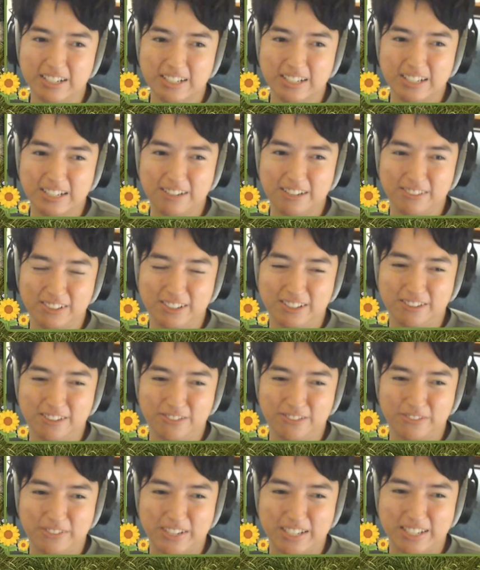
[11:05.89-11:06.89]
I'm looking for
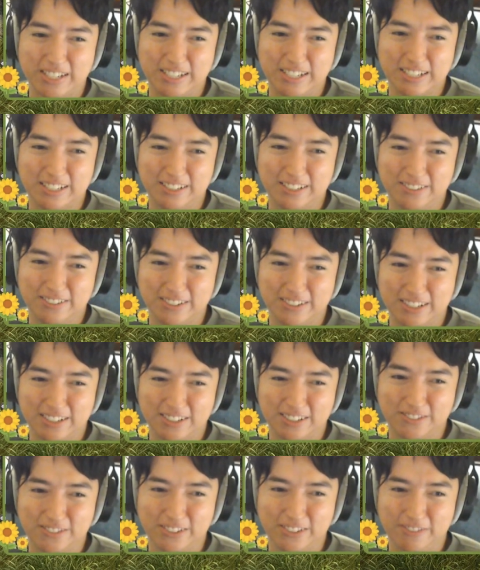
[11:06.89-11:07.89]
my Yan, you guys.
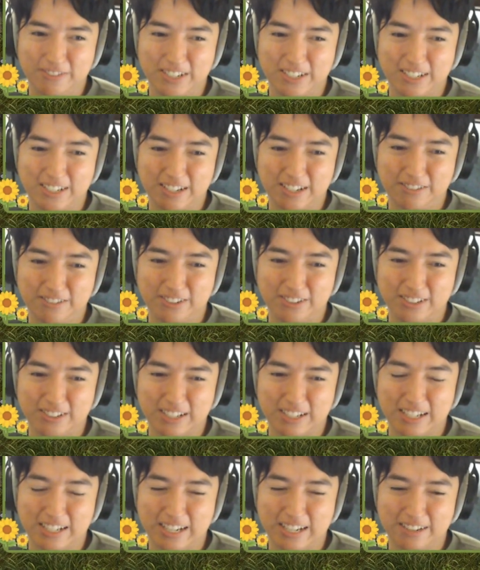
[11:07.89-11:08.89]
1 minute. I forgot I
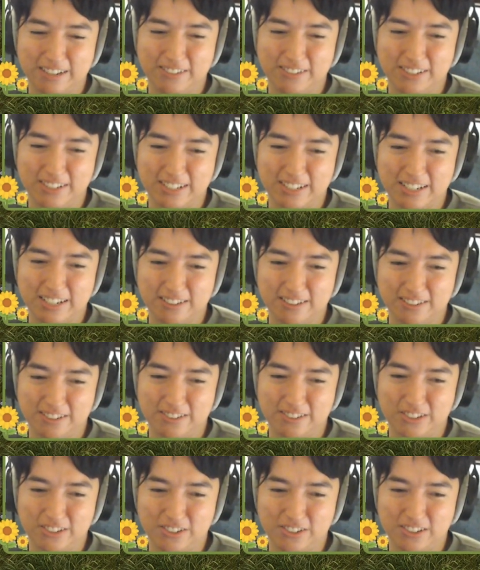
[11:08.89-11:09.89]
have this now, so I
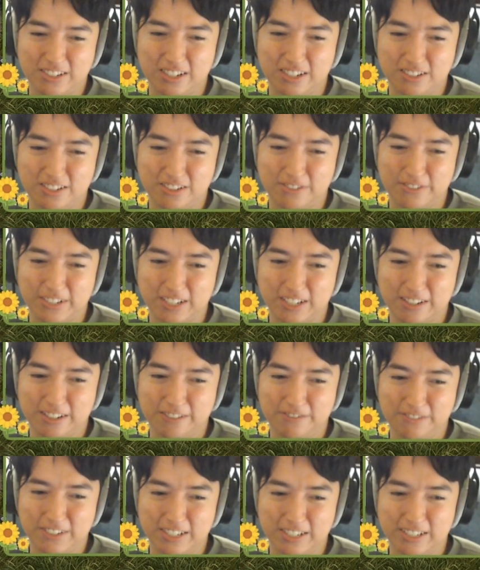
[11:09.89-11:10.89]
should set it to my
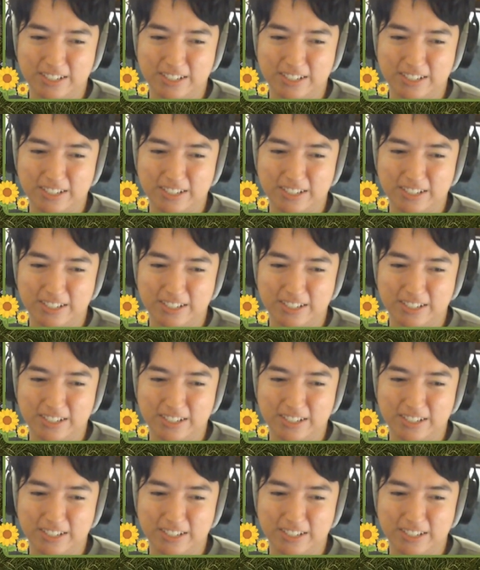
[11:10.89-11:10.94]
hotbar.